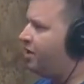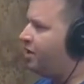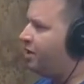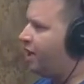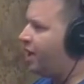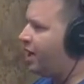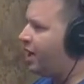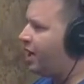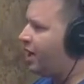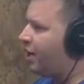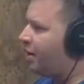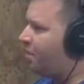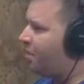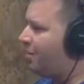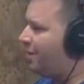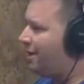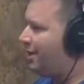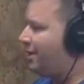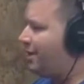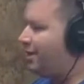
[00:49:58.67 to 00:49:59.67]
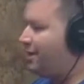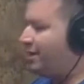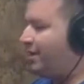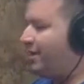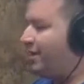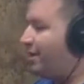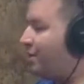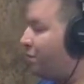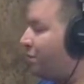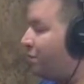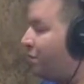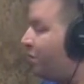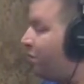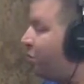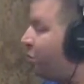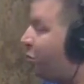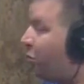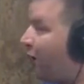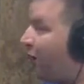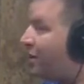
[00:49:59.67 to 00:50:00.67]
Um, and I want
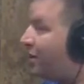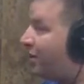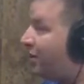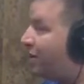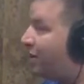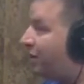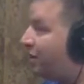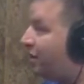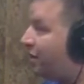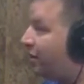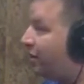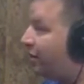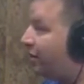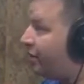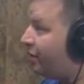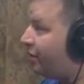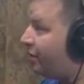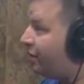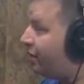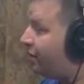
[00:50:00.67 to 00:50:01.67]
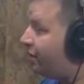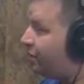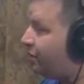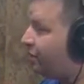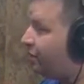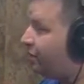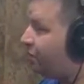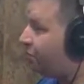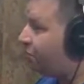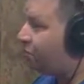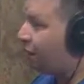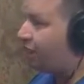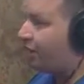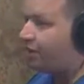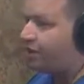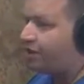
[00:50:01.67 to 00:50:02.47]
people to watch it. Just watch it,